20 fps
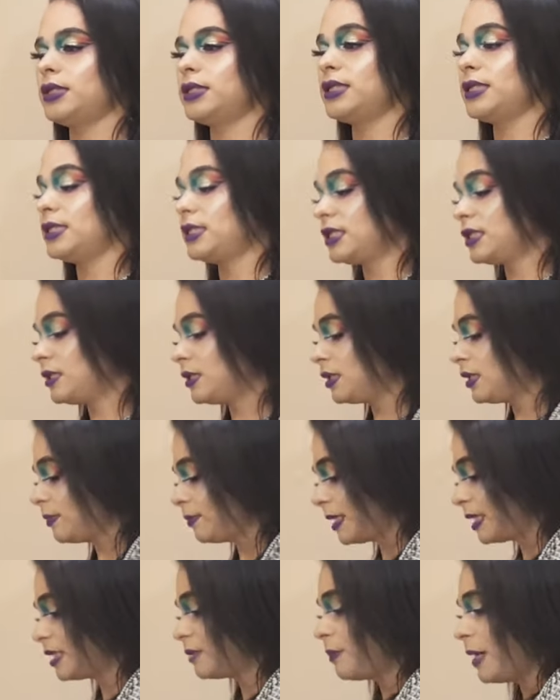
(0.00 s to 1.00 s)
It's
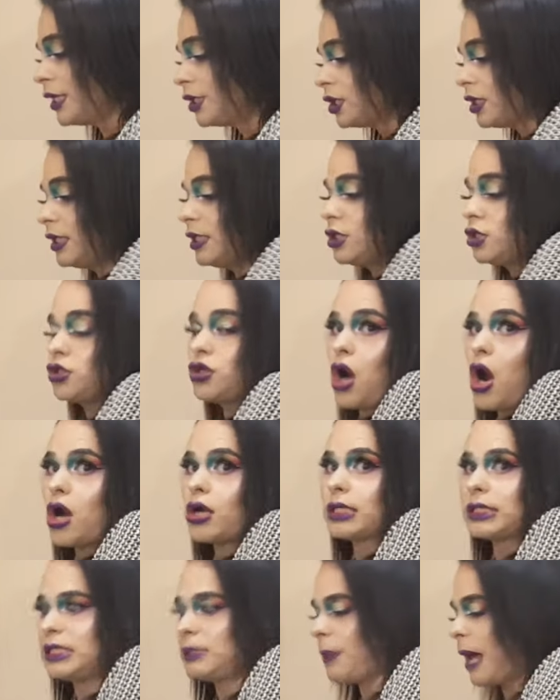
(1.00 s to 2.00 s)
especially
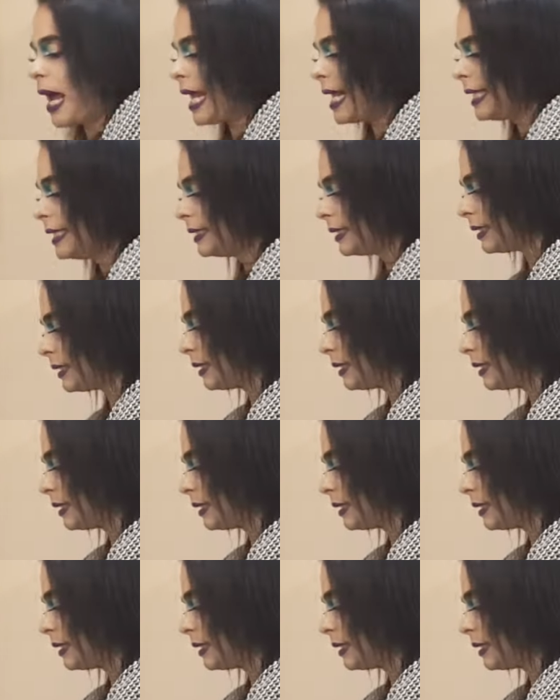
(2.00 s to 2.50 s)
strong spice.